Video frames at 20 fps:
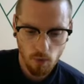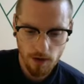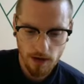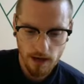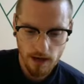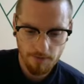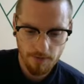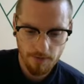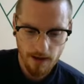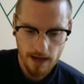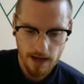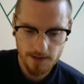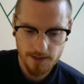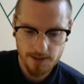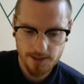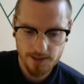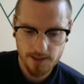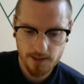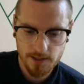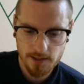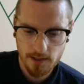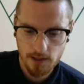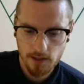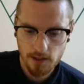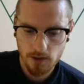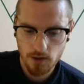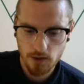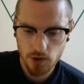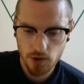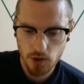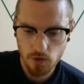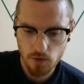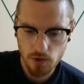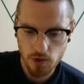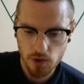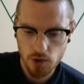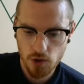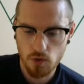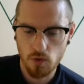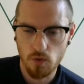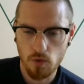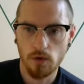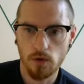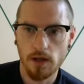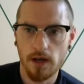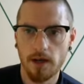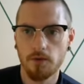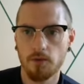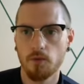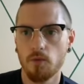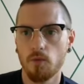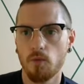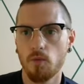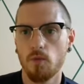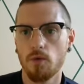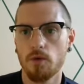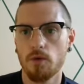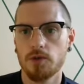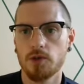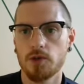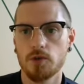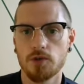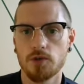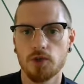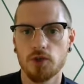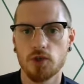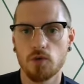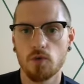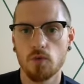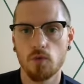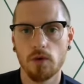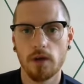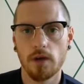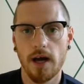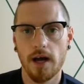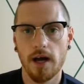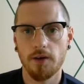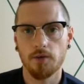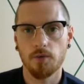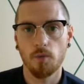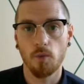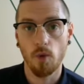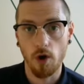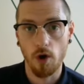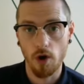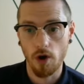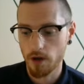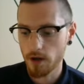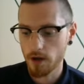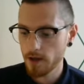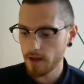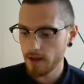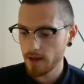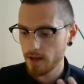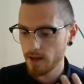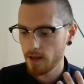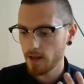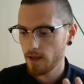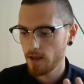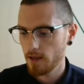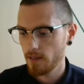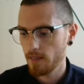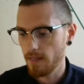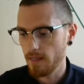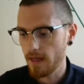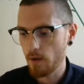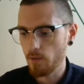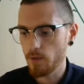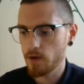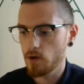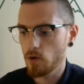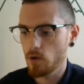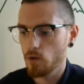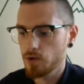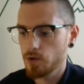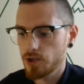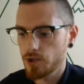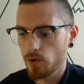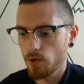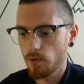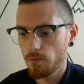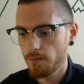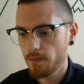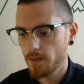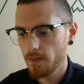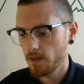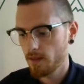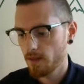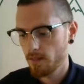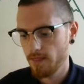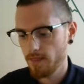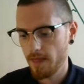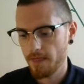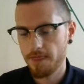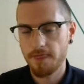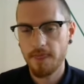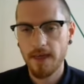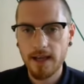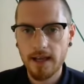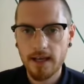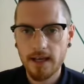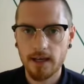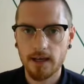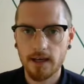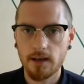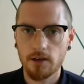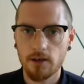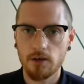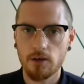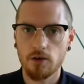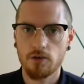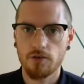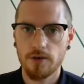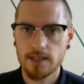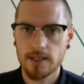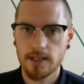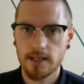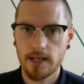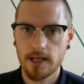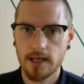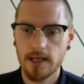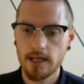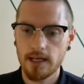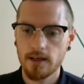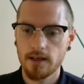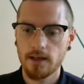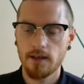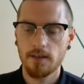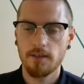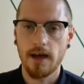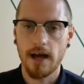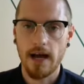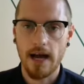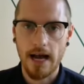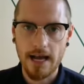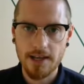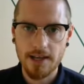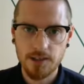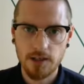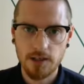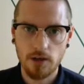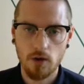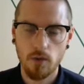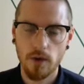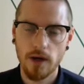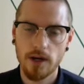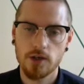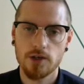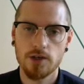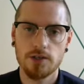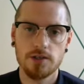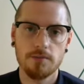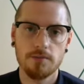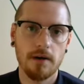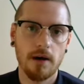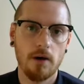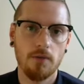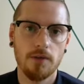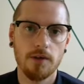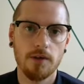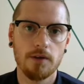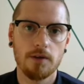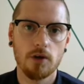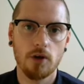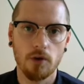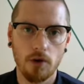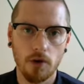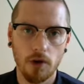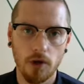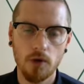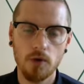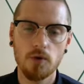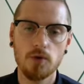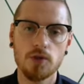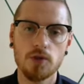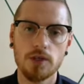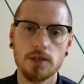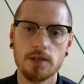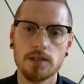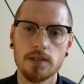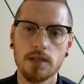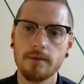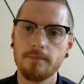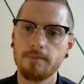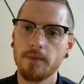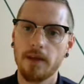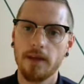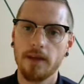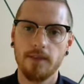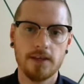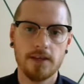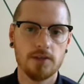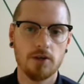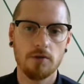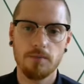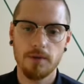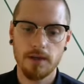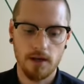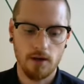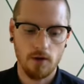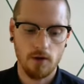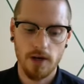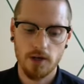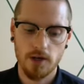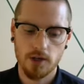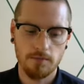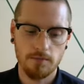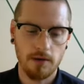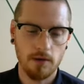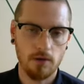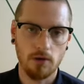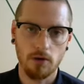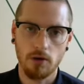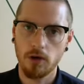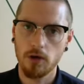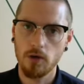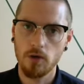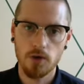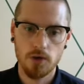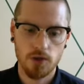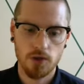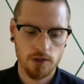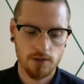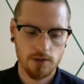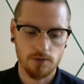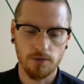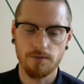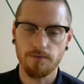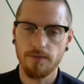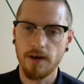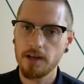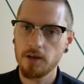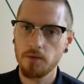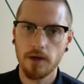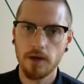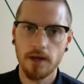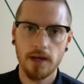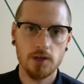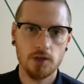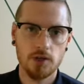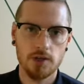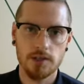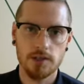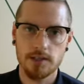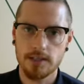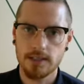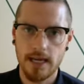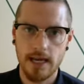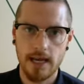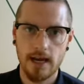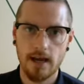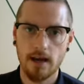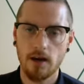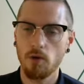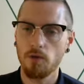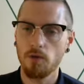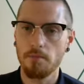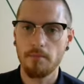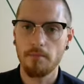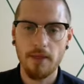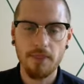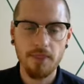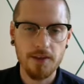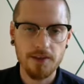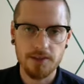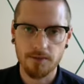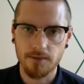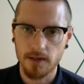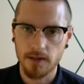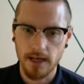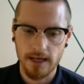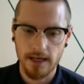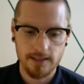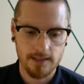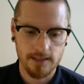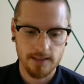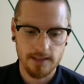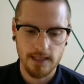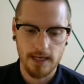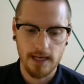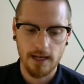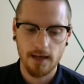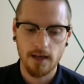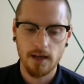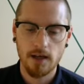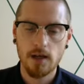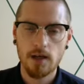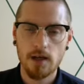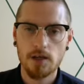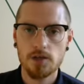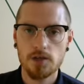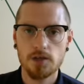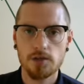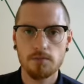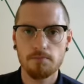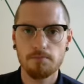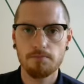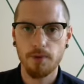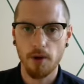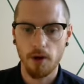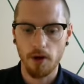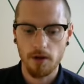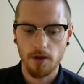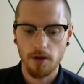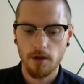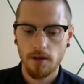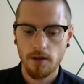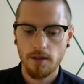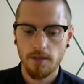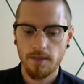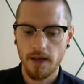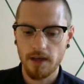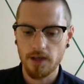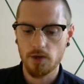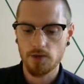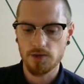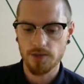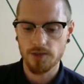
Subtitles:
would have answered due to school and work. There we go. So they're thinking critically, they're asking questions about the conclusions. This could be a question about conclusions or evaluations, data, or the methods of collecting data, but they're